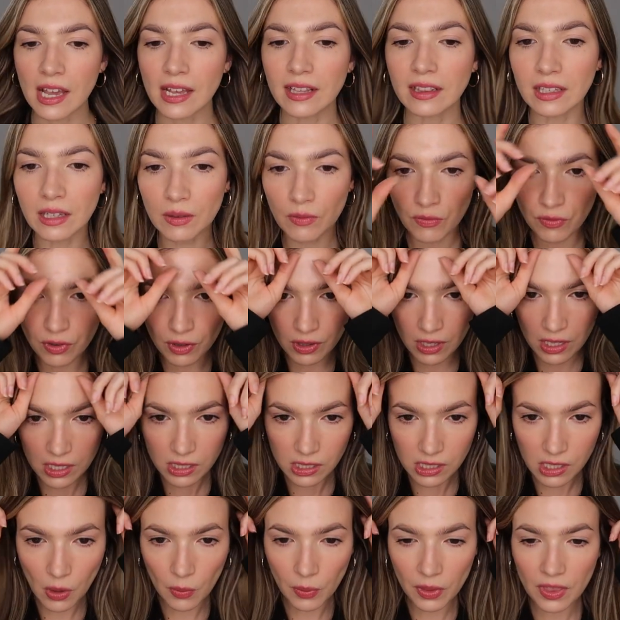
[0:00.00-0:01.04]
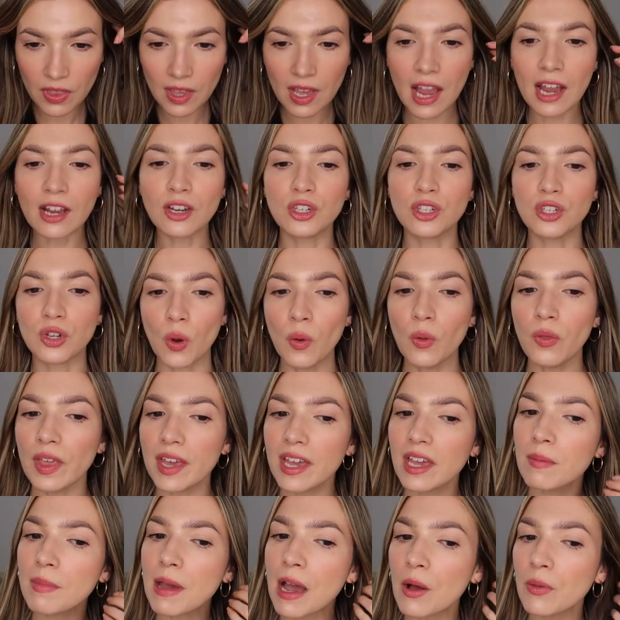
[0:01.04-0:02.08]
I live for this. The only thing I don't
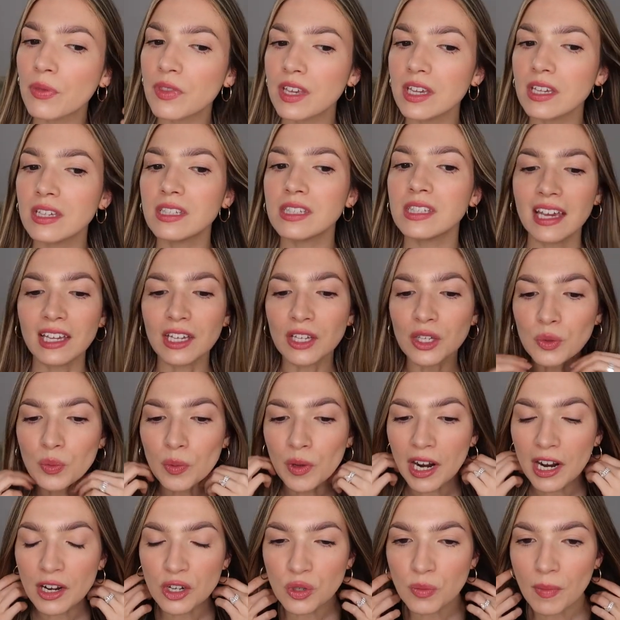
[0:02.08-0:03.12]
like about this is when I